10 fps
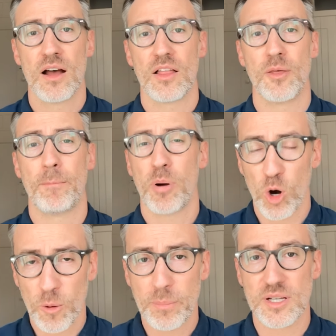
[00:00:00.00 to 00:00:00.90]
The
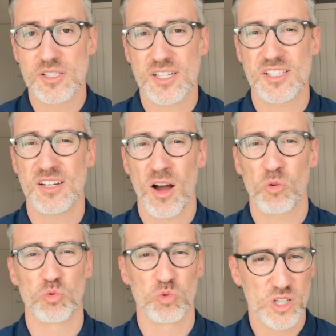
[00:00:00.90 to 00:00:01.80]
purpose is not
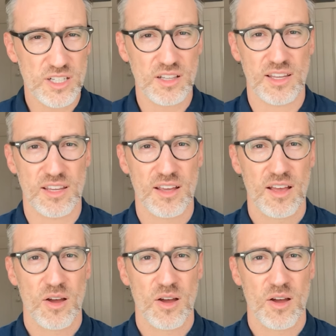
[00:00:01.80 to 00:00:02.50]
really